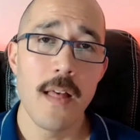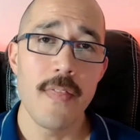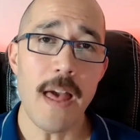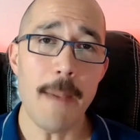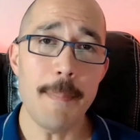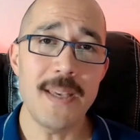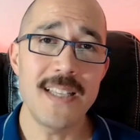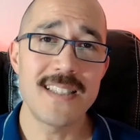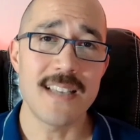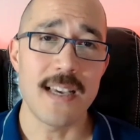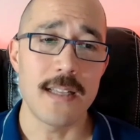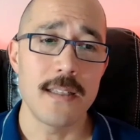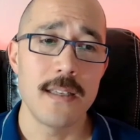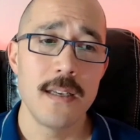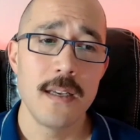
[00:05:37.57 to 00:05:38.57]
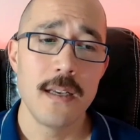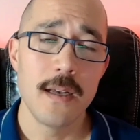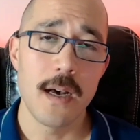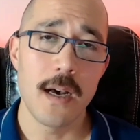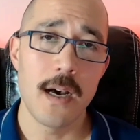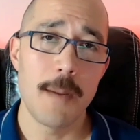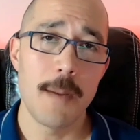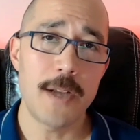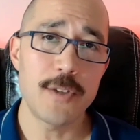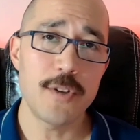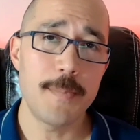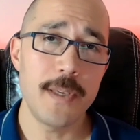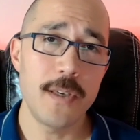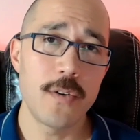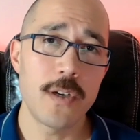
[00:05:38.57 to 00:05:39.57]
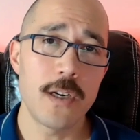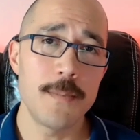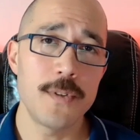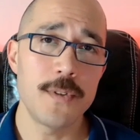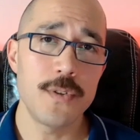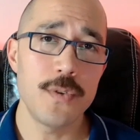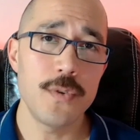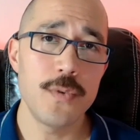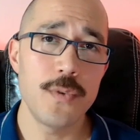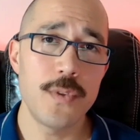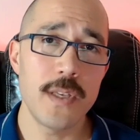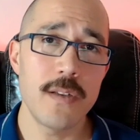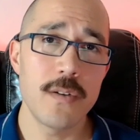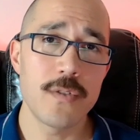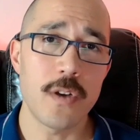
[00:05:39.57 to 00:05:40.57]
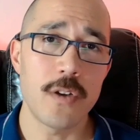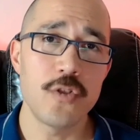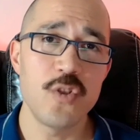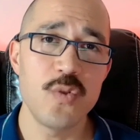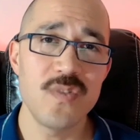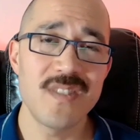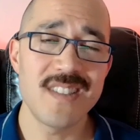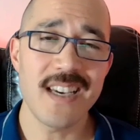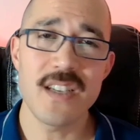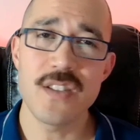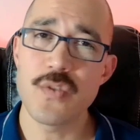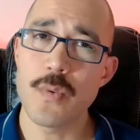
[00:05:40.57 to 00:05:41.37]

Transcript: that being said, Padre Pio comes to theaters on June 2nd,